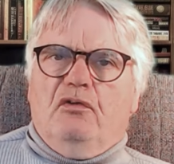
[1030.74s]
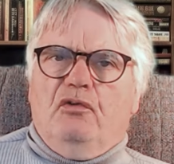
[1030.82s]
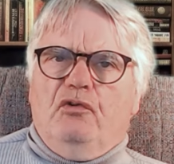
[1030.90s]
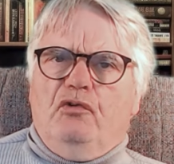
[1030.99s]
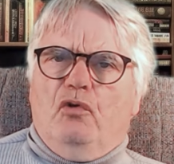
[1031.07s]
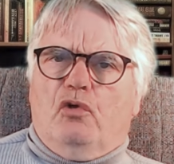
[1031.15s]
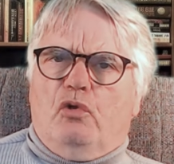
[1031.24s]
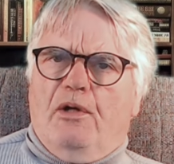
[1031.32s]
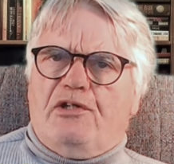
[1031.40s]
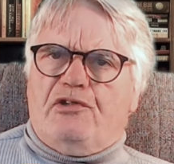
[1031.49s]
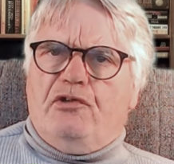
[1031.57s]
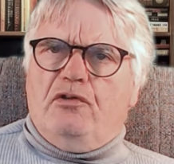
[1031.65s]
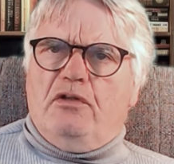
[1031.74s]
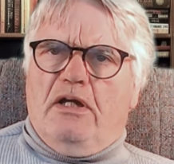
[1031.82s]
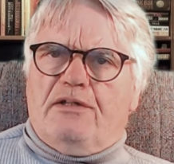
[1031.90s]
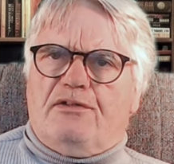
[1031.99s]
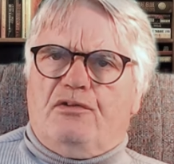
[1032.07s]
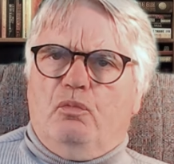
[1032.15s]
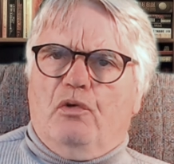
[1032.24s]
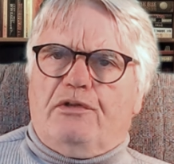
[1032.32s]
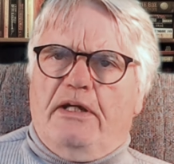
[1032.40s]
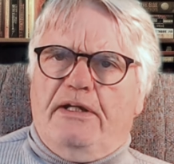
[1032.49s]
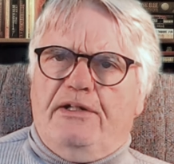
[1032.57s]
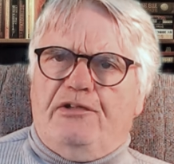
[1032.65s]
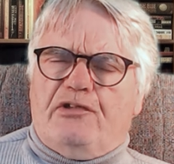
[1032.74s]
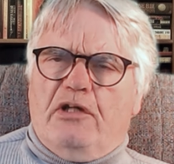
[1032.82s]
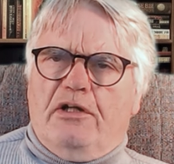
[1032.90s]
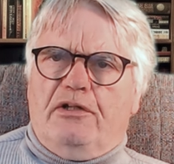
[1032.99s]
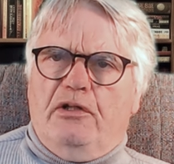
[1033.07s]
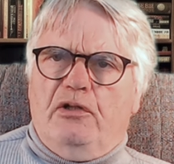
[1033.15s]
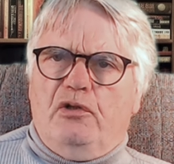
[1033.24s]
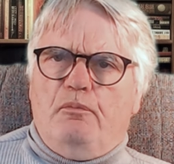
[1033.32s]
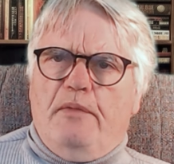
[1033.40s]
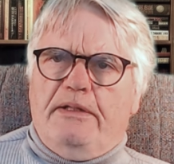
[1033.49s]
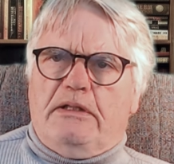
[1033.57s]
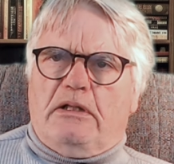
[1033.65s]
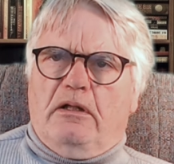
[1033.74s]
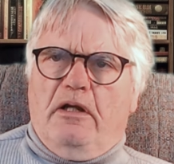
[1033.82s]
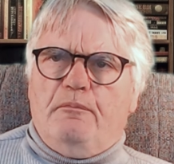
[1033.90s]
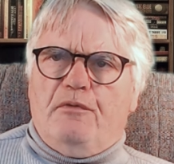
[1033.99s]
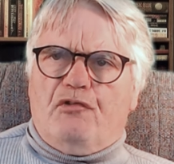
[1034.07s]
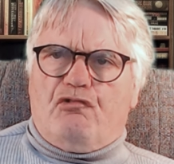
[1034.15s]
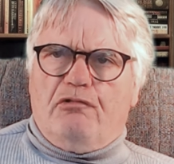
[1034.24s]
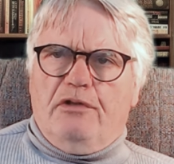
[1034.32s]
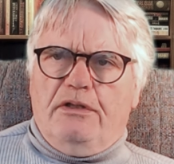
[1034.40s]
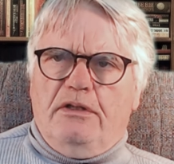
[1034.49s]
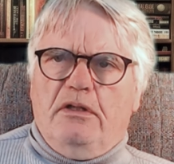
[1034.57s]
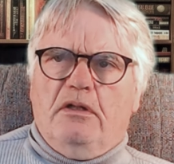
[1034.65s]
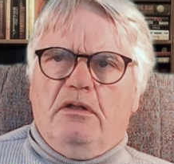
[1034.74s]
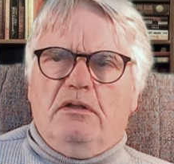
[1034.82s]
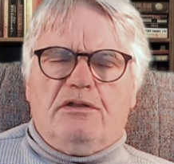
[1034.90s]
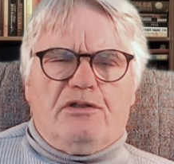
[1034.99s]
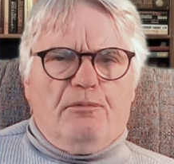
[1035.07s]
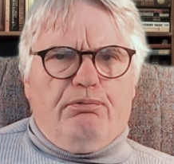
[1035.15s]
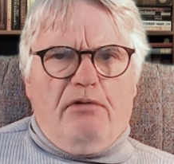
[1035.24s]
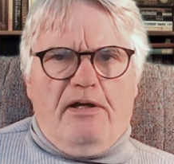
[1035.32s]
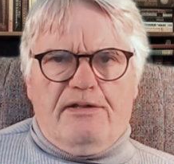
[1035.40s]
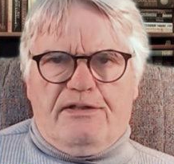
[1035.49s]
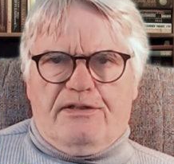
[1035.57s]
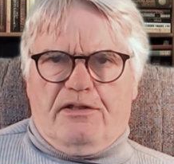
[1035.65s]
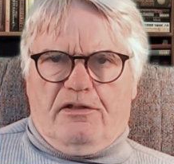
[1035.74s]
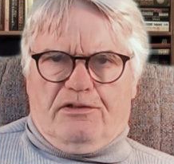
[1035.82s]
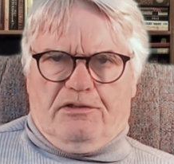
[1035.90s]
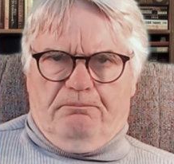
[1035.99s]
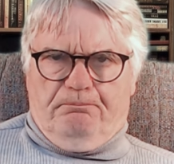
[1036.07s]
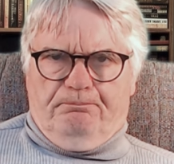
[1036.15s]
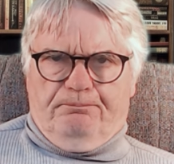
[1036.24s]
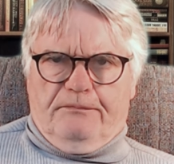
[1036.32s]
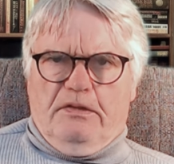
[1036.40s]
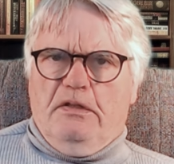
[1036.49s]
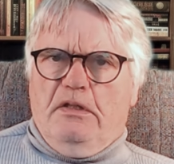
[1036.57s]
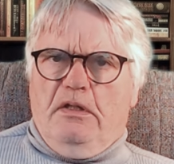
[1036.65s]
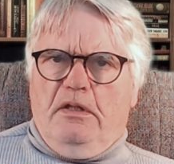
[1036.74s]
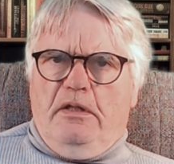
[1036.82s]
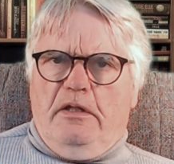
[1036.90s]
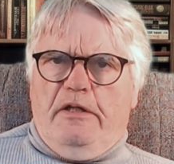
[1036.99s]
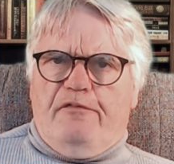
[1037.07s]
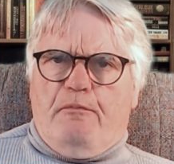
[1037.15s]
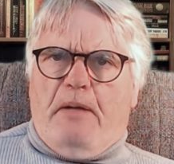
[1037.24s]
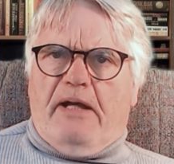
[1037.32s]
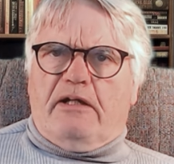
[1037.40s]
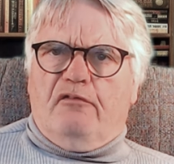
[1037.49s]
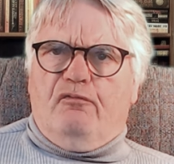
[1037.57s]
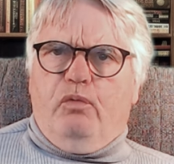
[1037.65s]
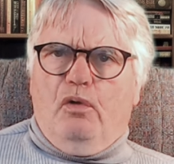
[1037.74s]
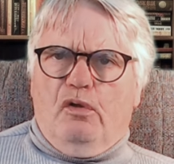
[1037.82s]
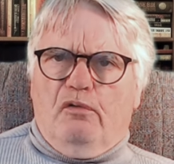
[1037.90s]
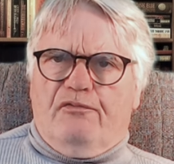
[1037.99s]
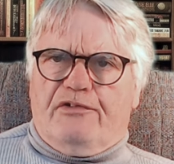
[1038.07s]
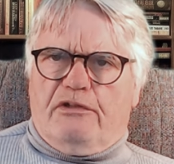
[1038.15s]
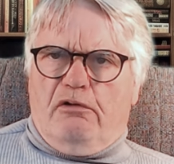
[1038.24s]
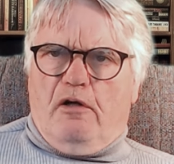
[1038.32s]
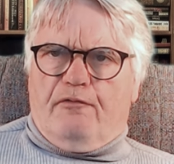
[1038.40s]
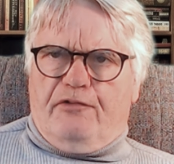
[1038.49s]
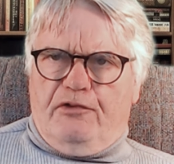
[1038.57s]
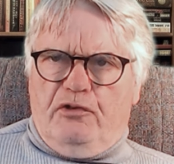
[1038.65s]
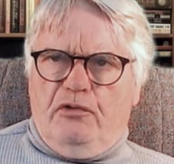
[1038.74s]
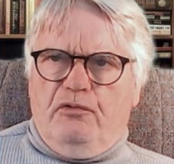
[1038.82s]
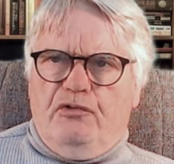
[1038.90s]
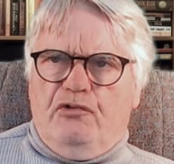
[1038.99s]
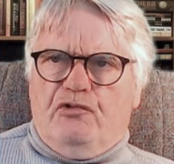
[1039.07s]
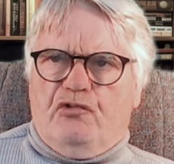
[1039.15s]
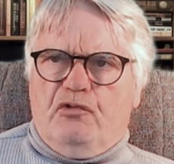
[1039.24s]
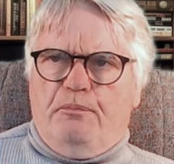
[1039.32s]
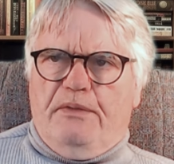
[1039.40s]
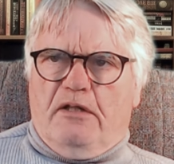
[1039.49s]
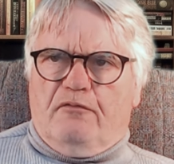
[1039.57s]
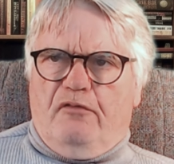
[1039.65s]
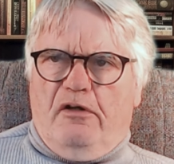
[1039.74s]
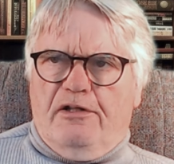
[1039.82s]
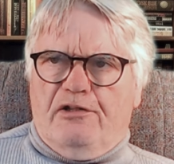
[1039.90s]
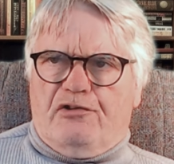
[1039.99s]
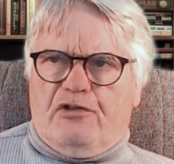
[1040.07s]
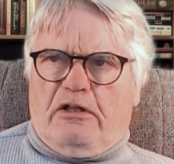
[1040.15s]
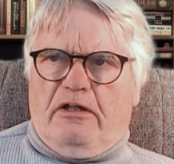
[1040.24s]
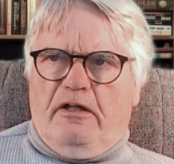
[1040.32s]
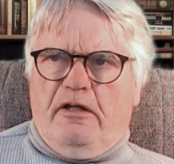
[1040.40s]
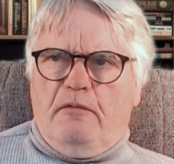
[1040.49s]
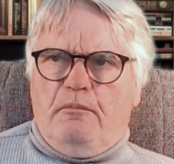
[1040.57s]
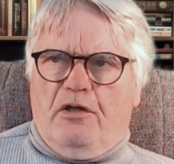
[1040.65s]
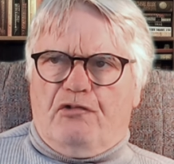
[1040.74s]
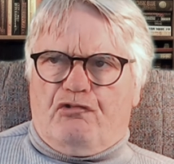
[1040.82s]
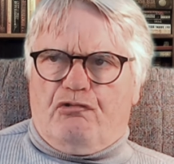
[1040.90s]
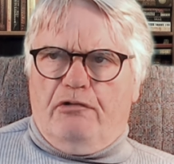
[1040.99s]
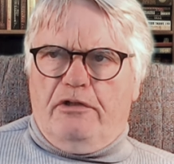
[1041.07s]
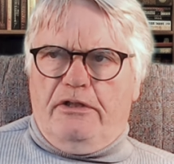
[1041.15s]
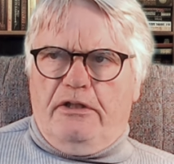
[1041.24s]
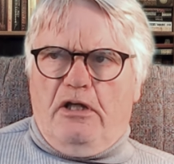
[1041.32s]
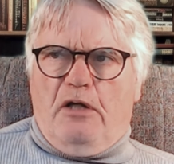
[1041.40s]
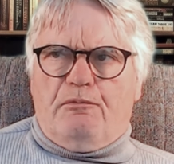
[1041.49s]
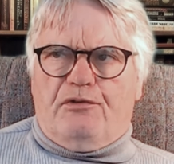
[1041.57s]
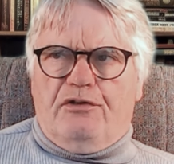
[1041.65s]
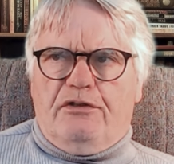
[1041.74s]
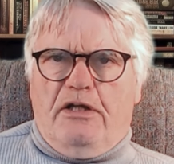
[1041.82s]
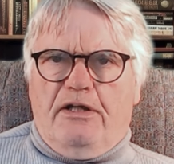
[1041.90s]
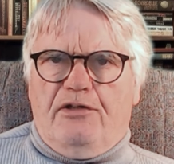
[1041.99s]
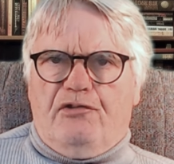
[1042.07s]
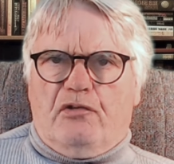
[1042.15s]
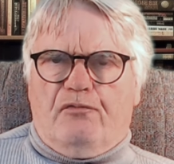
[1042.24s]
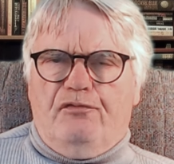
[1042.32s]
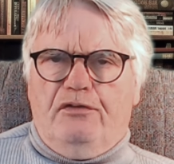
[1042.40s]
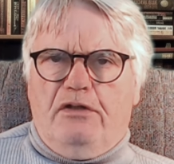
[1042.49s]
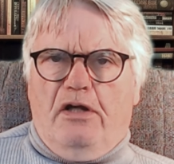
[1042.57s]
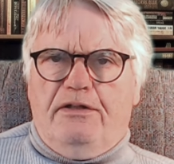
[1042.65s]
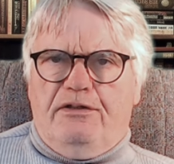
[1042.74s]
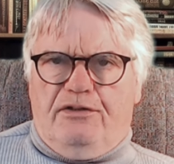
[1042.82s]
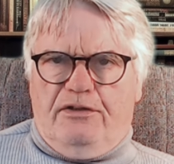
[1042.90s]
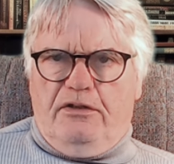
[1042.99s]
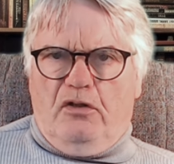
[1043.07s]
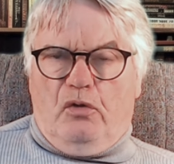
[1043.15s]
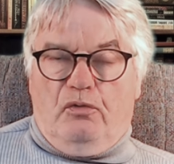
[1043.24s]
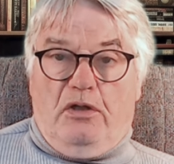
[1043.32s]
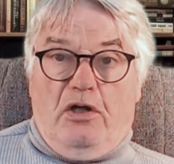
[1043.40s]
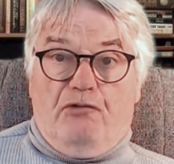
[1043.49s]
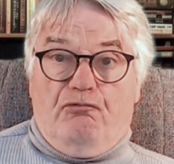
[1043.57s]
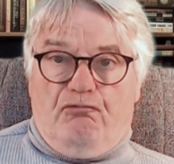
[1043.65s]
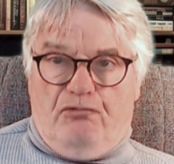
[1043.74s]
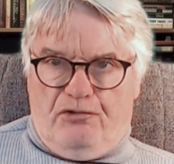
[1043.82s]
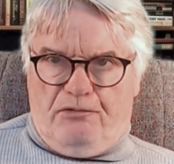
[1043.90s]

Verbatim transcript: Your question as to what age a girl may climb a tree surprises us. If a pack of wolves are after you, you should be advised to climb a tree up to the age of 90 or a 100.